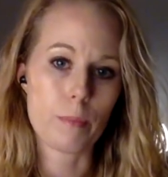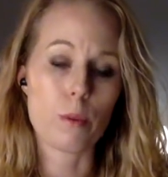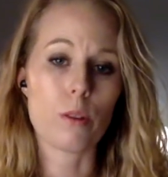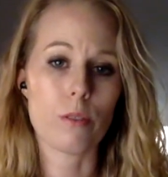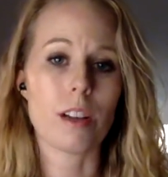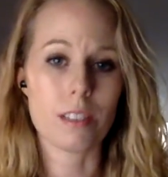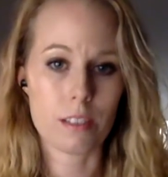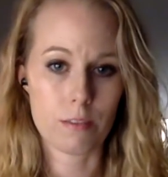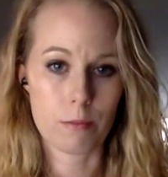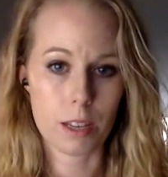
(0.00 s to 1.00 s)

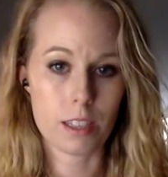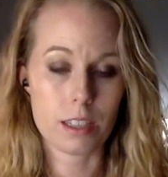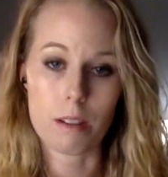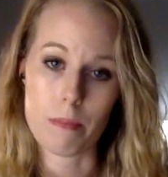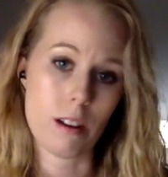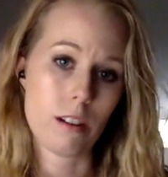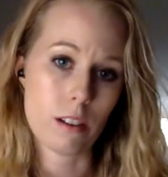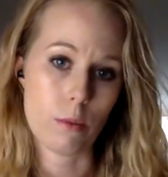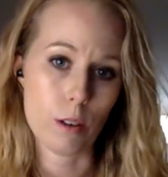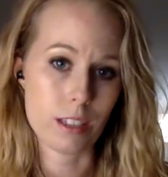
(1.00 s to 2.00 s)
progressive place than
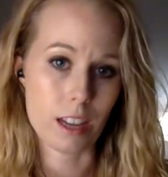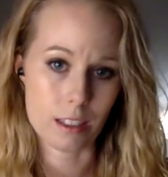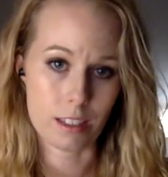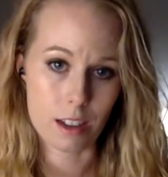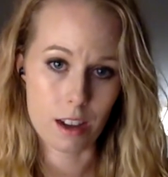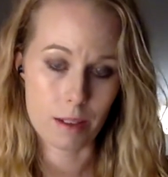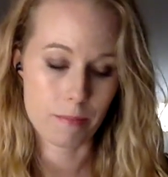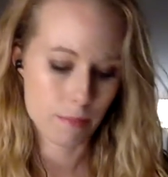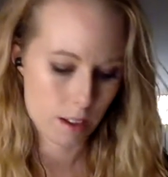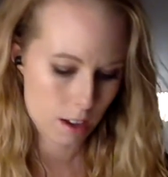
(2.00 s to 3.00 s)
America was at the time.